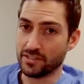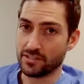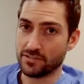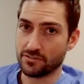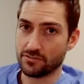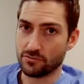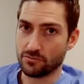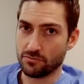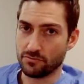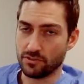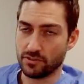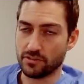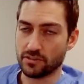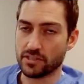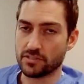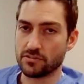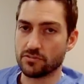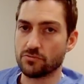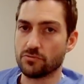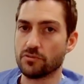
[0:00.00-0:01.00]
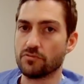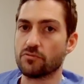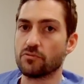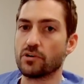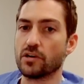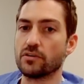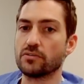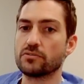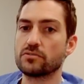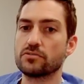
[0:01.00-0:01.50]
less than, in less than
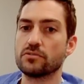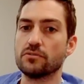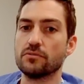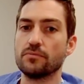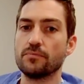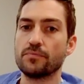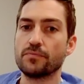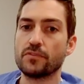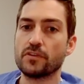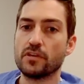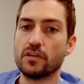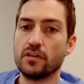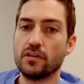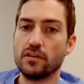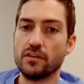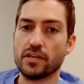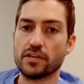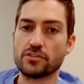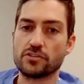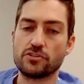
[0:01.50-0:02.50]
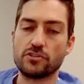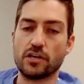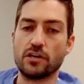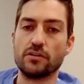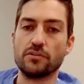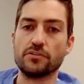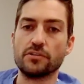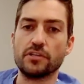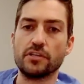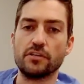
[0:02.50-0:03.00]
24 hours. So that's
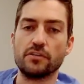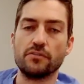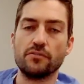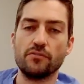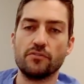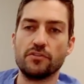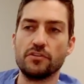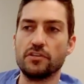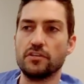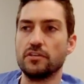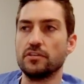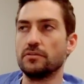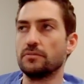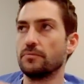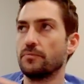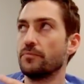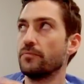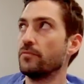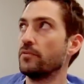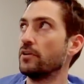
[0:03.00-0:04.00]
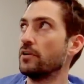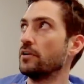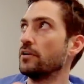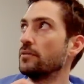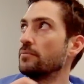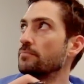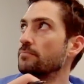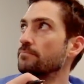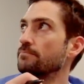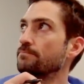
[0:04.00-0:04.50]
generally the
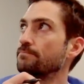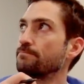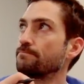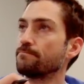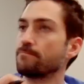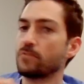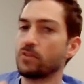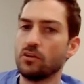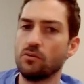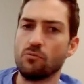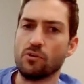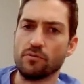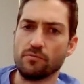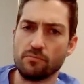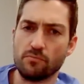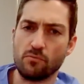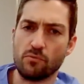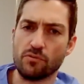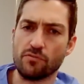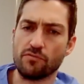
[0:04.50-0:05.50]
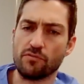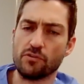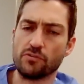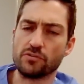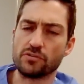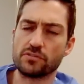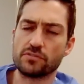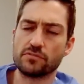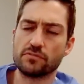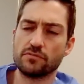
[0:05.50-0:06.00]
um, what what
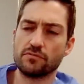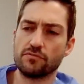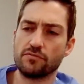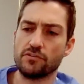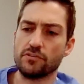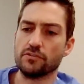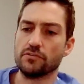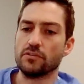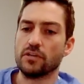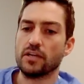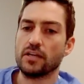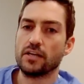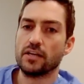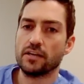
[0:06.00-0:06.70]
folks feel.